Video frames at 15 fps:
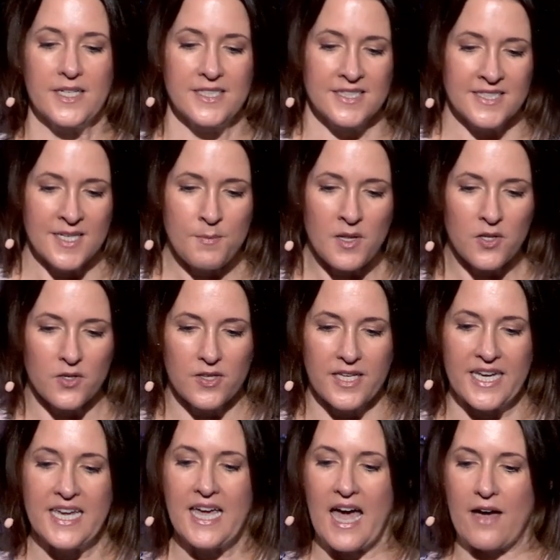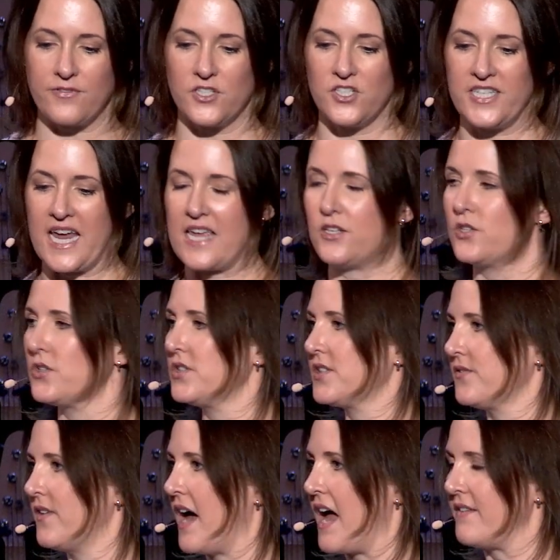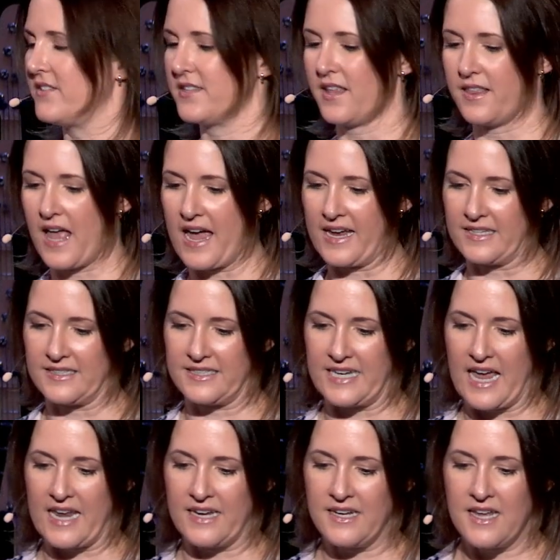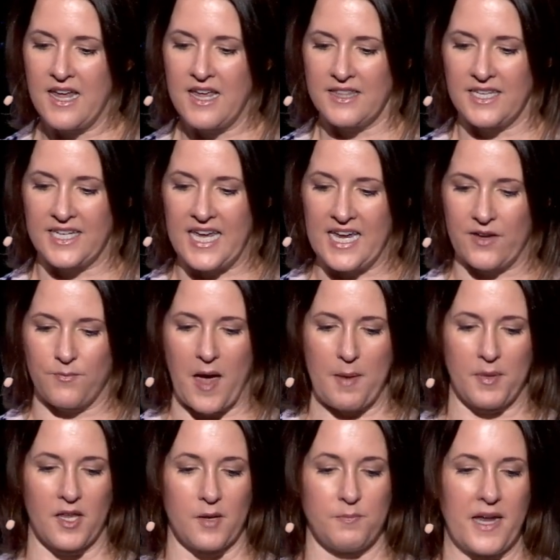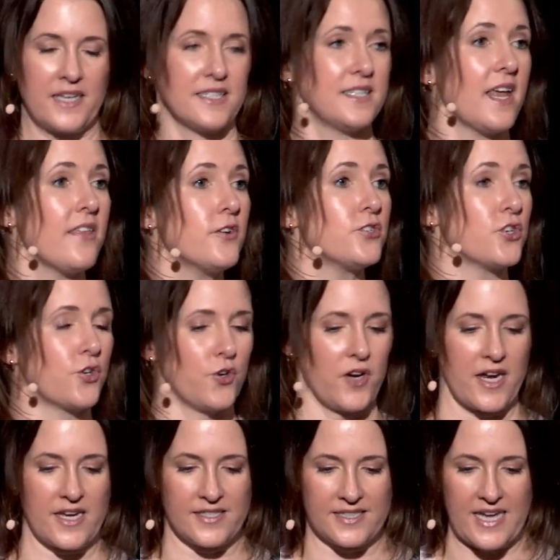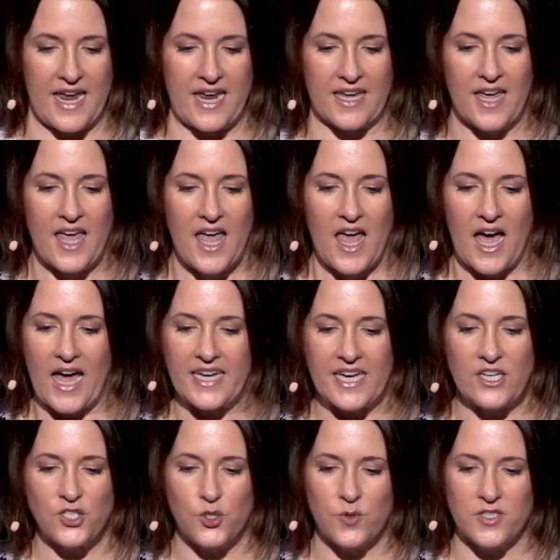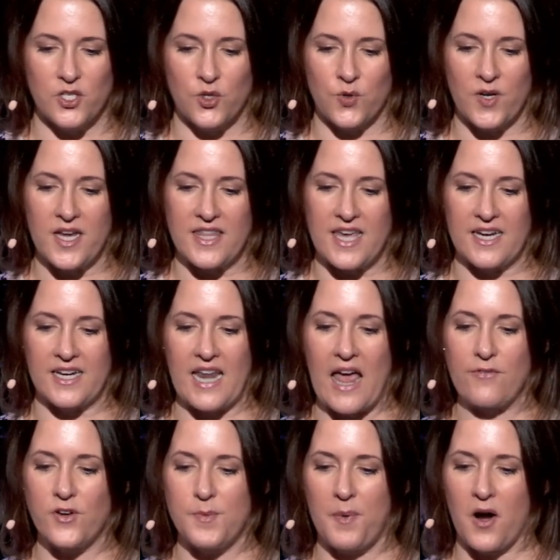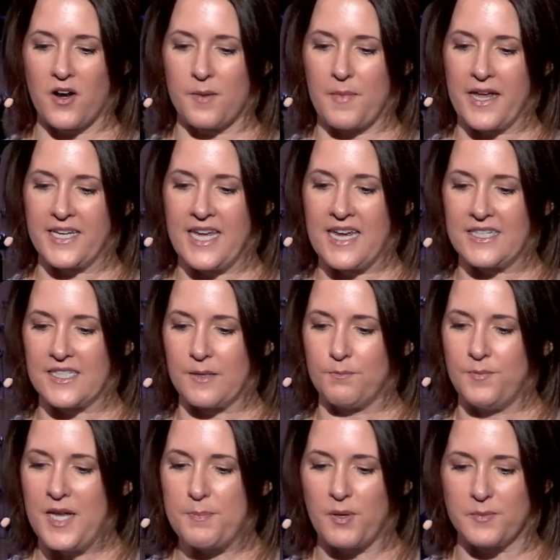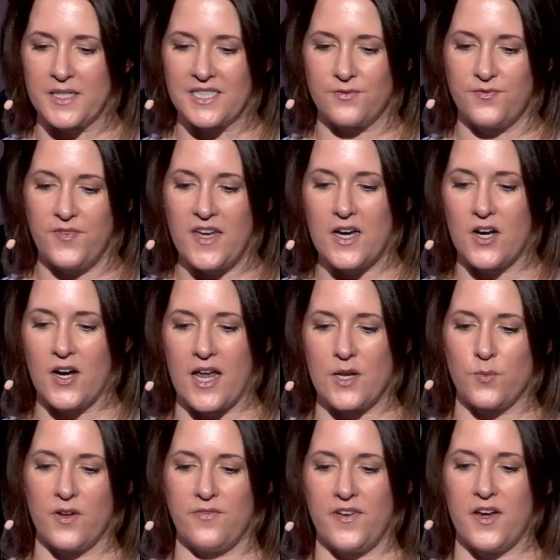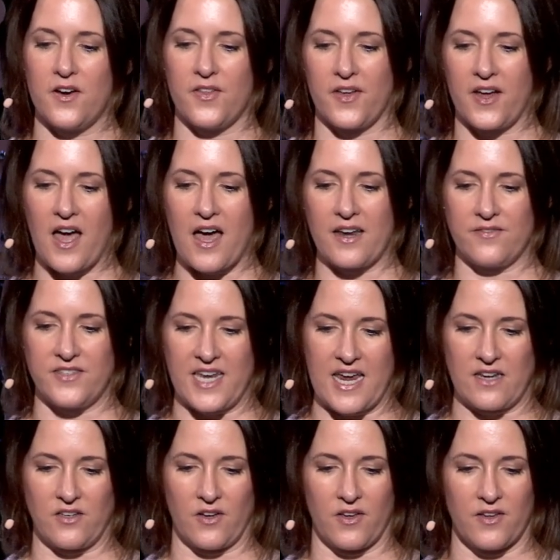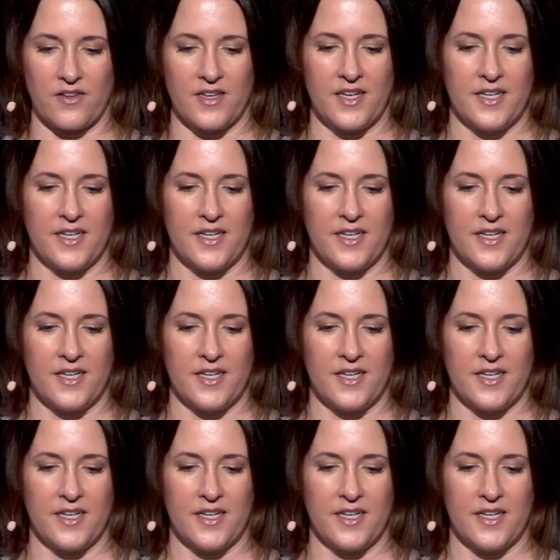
Similarly, after Daniel survived the lion's den, the king of Babylon makes another decree saying, I issue a decree that in every part of my kingdom, people must fear and revere the God of Daniel.